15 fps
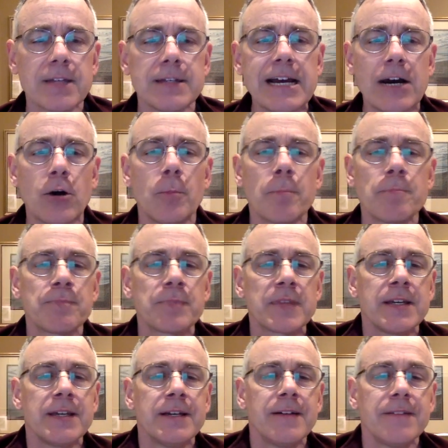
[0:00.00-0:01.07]
Now,
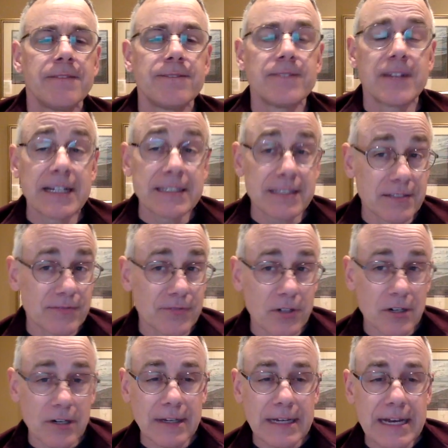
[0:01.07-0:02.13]
finally,
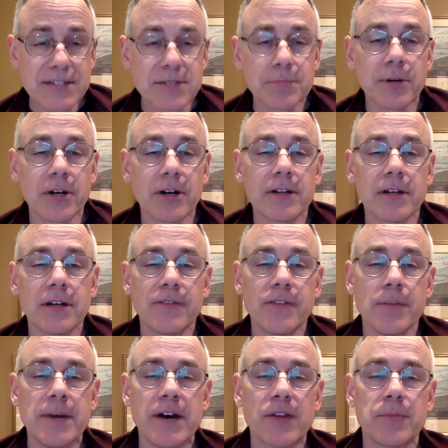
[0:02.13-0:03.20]
for our last part of
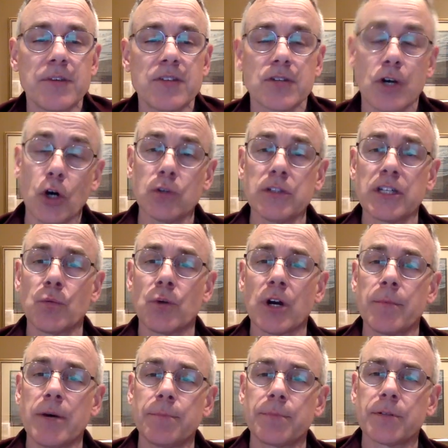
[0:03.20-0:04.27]
the mouthpiece only
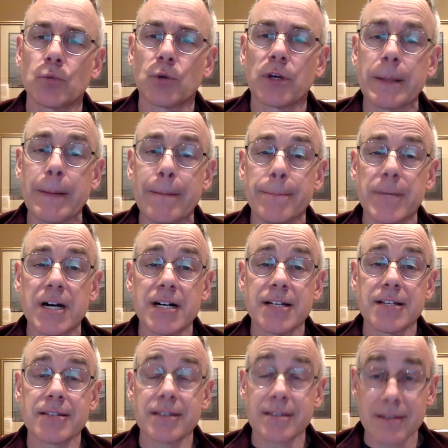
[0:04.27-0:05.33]
warm up, we're going to
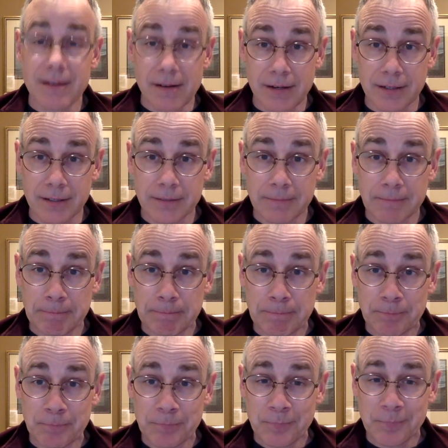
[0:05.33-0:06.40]
buzz a song.
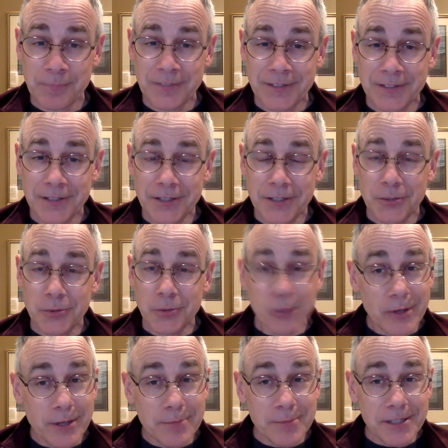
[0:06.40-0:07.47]
What
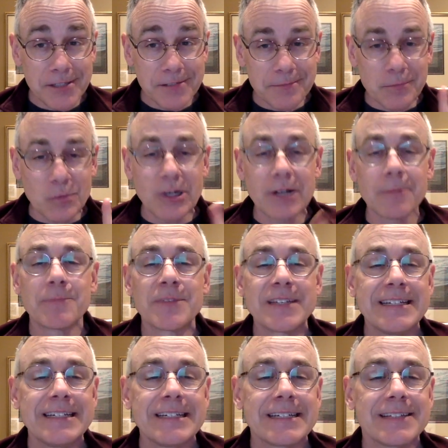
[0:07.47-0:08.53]
do I mean? Well,
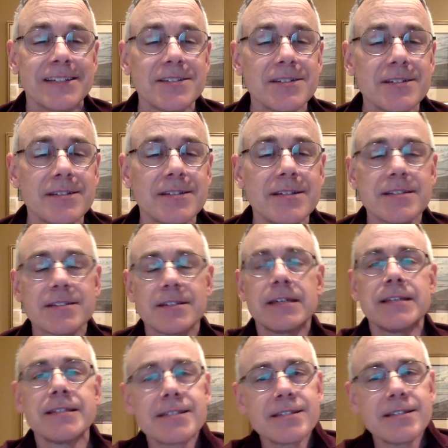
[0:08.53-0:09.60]
listen to this
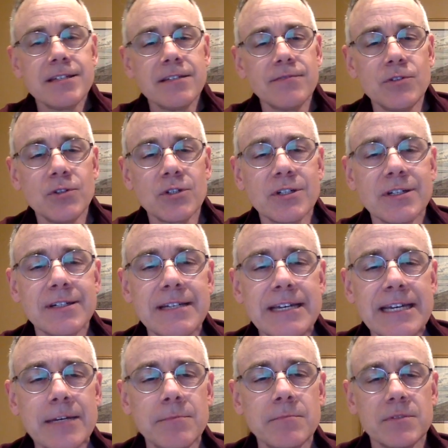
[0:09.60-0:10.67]
and see if you can
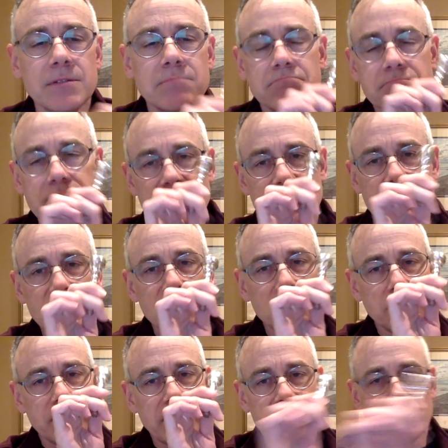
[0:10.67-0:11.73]
name this tune
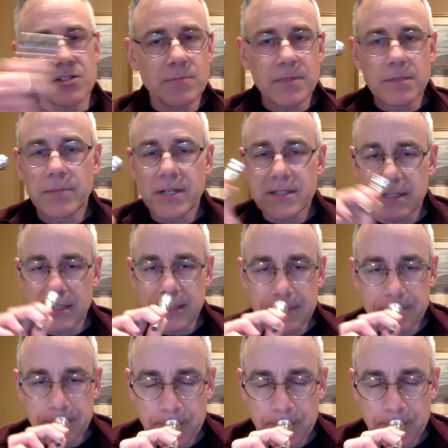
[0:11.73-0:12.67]
by just me buzzing it.